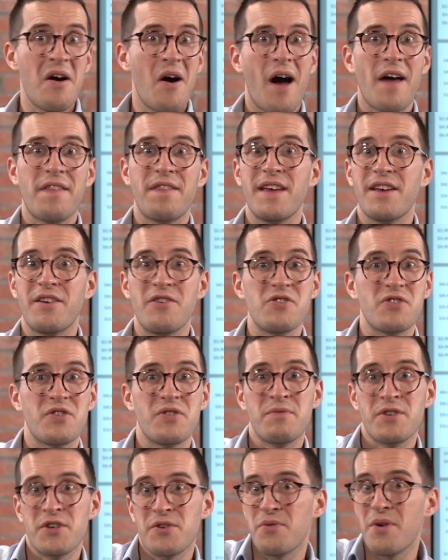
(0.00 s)
I think you
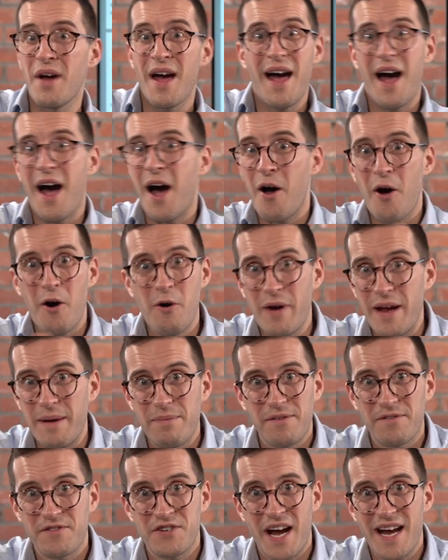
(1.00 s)
should do a whole
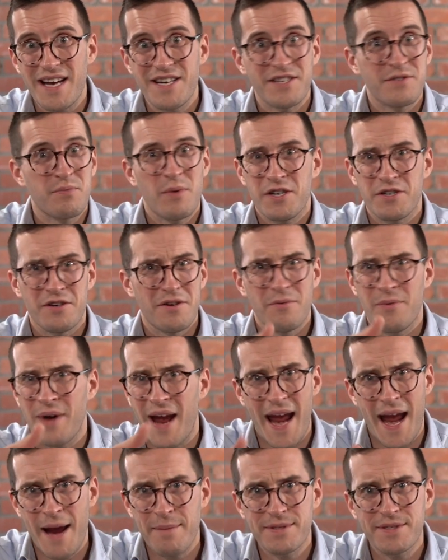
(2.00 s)
heap of changes, which were
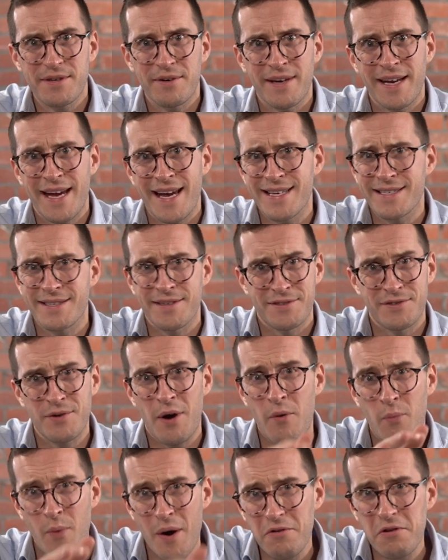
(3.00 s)
absolutely excellent. So
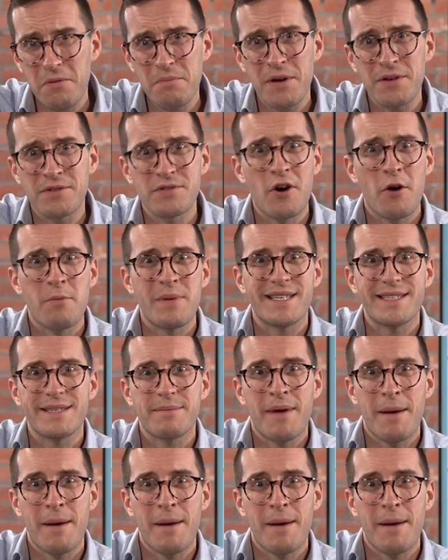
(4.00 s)
I welcome those comments.